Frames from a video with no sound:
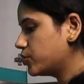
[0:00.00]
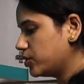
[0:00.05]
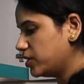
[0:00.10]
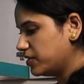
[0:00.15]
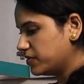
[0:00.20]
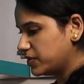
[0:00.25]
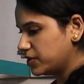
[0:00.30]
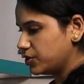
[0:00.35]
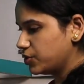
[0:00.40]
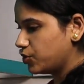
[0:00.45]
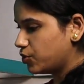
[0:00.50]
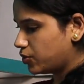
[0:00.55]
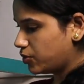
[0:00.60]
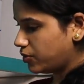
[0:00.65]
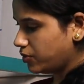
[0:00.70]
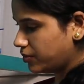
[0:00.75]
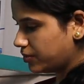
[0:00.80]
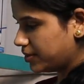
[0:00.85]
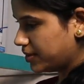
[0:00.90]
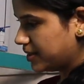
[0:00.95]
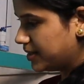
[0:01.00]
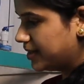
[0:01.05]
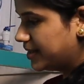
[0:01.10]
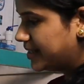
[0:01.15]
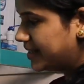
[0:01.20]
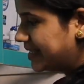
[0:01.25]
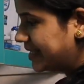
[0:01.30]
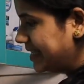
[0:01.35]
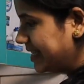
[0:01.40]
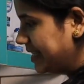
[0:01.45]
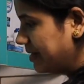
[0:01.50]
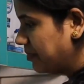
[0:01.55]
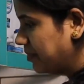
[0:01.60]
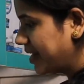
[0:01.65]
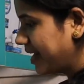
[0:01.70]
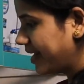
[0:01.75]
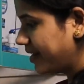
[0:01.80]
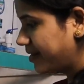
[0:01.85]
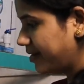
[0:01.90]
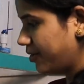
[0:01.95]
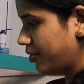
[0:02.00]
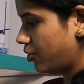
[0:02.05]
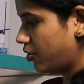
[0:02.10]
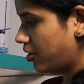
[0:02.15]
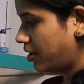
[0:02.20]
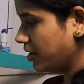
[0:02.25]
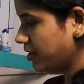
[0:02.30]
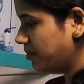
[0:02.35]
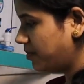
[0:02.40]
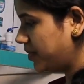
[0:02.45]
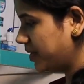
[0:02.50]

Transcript: Even though it seemed like a lot,